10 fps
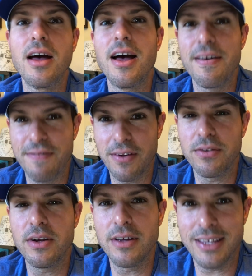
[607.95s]
I failed
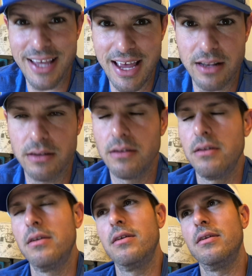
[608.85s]
it again.
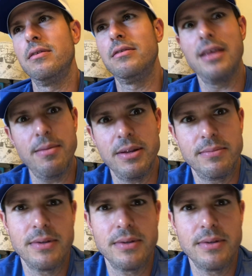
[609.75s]
Damn it.